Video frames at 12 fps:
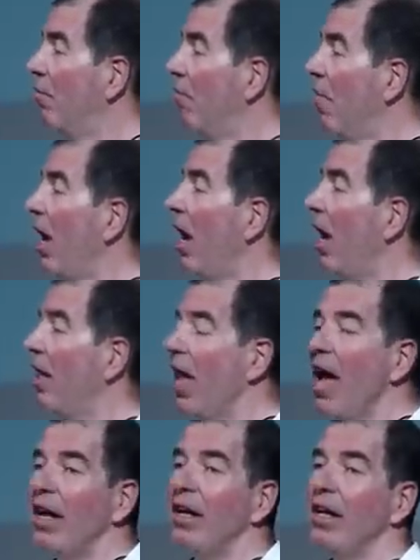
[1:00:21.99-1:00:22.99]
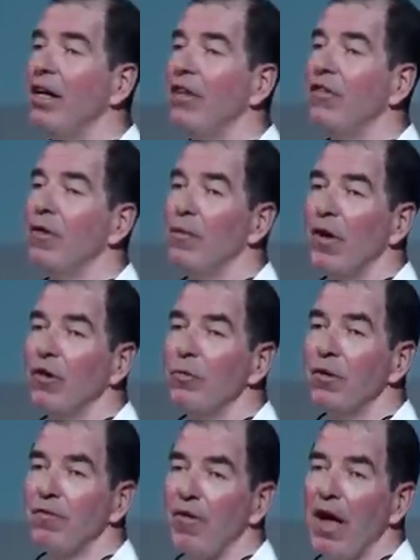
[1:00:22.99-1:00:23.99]
man, that is the most
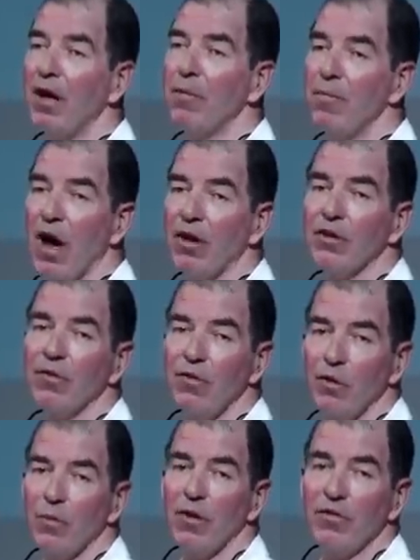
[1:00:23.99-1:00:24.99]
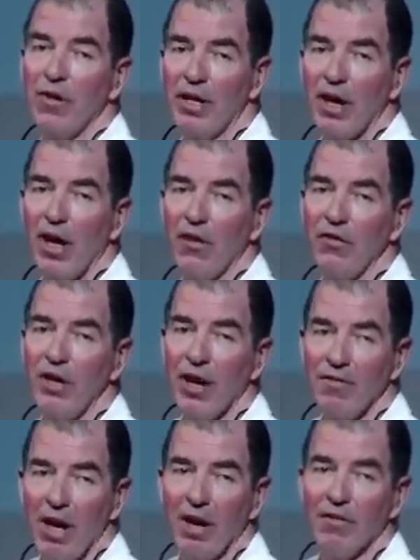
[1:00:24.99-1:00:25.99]
profound model of normal psychology
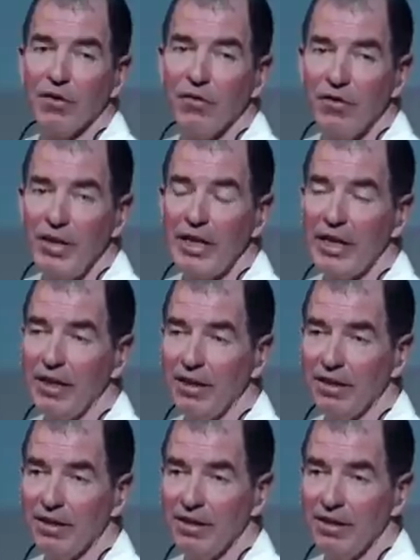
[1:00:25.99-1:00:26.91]
I've ever seen.